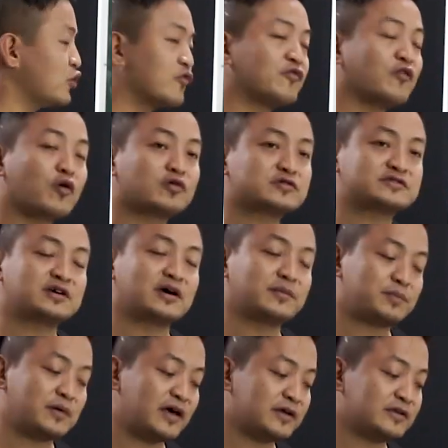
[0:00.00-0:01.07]

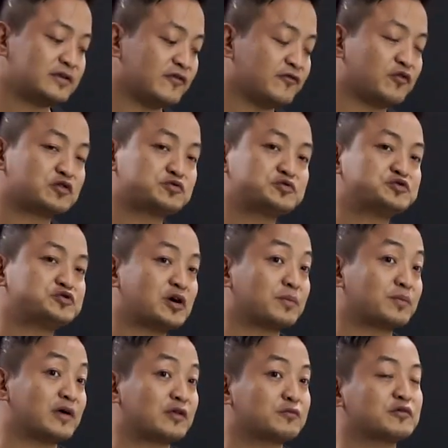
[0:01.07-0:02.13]
force which you
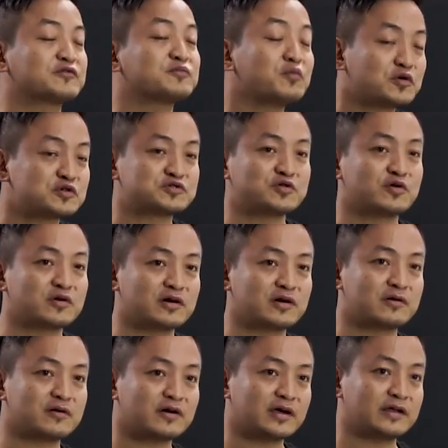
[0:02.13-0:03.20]
applied was more stronger,
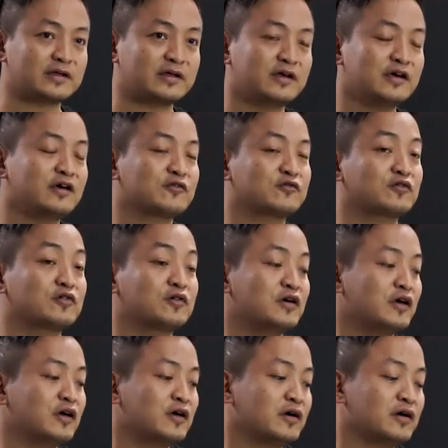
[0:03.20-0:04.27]
right? So
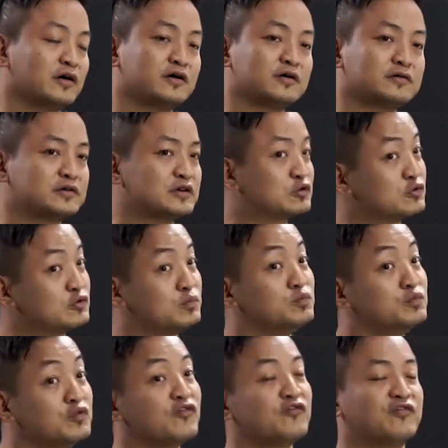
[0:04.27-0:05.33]
it will
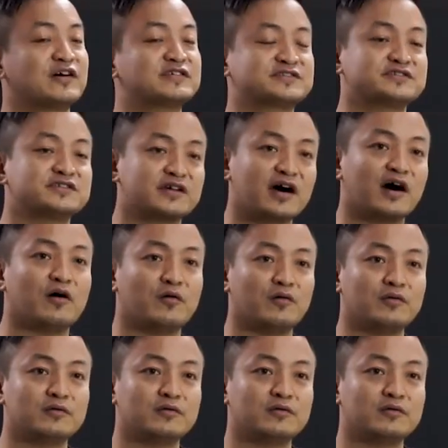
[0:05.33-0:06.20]
move faster now.